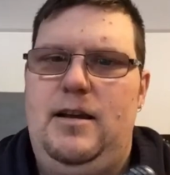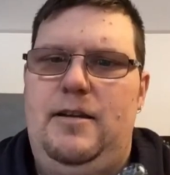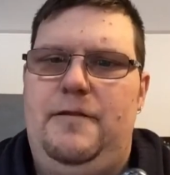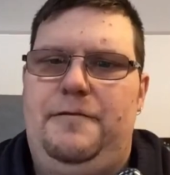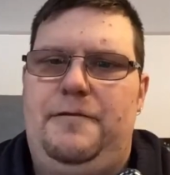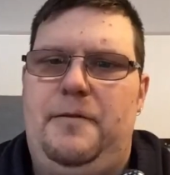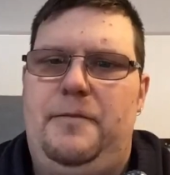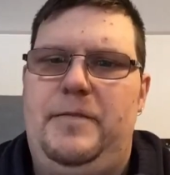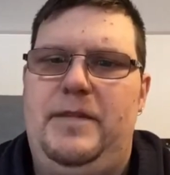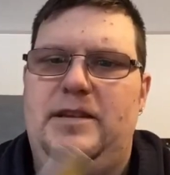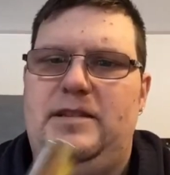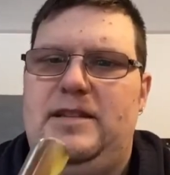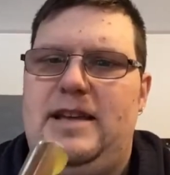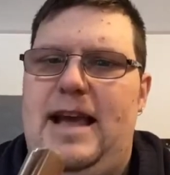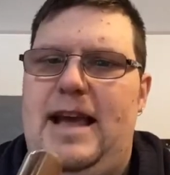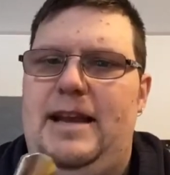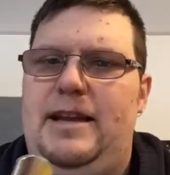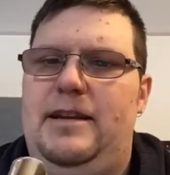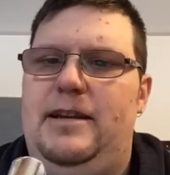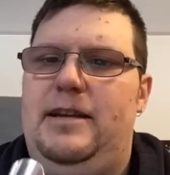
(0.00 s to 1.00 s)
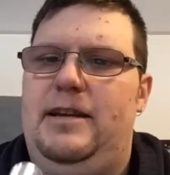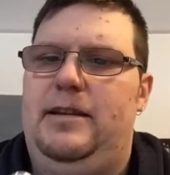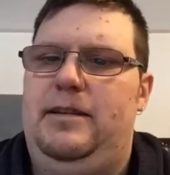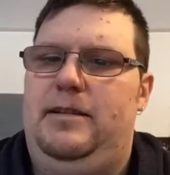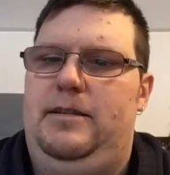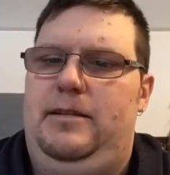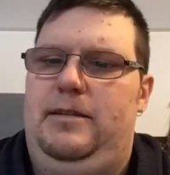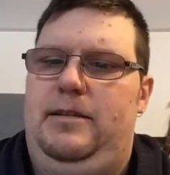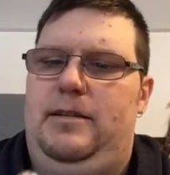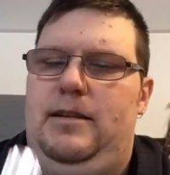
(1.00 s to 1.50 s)
from this end,
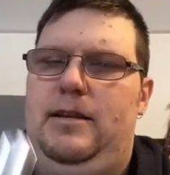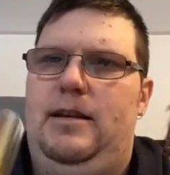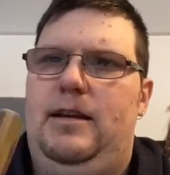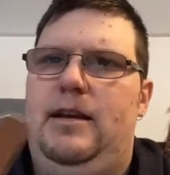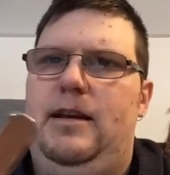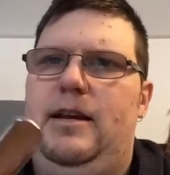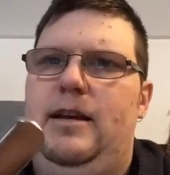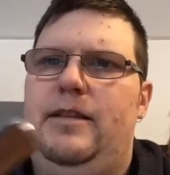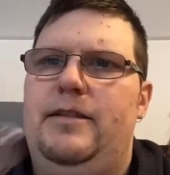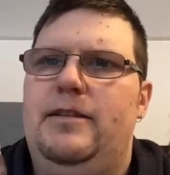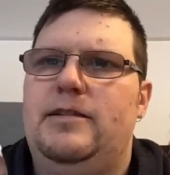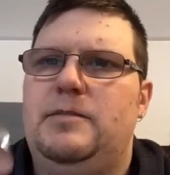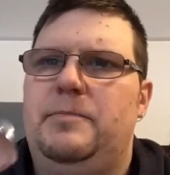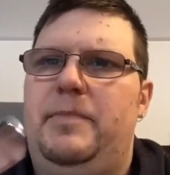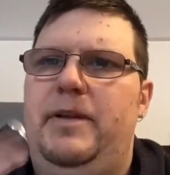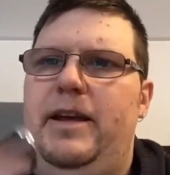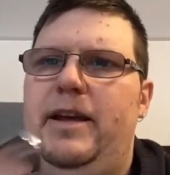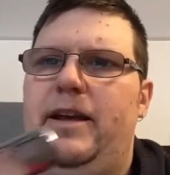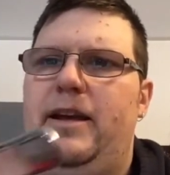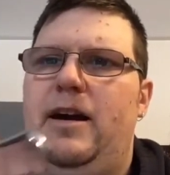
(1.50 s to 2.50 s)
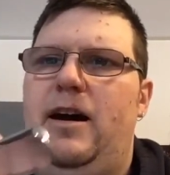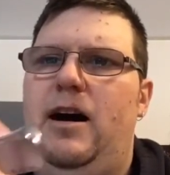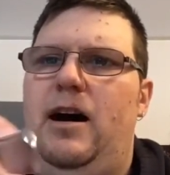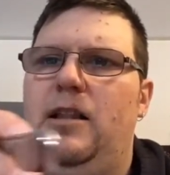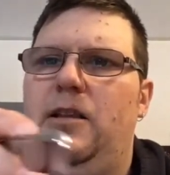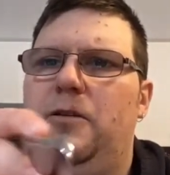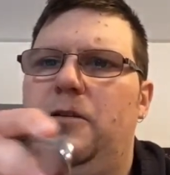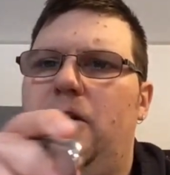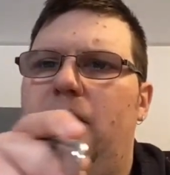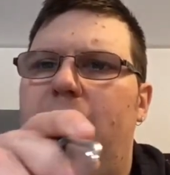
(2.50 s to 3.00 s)
this being a
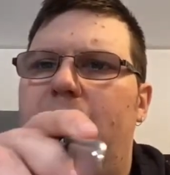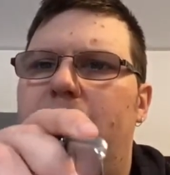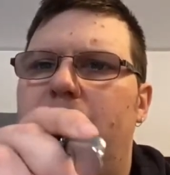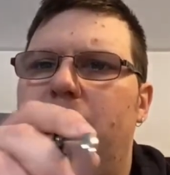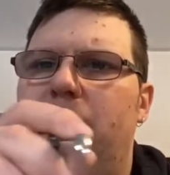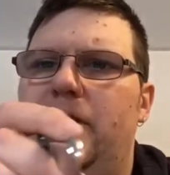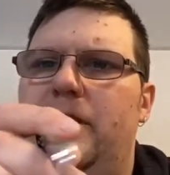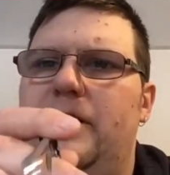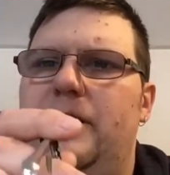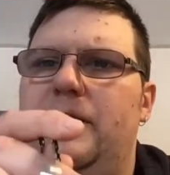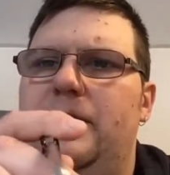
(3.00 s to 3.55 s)
hollow ground,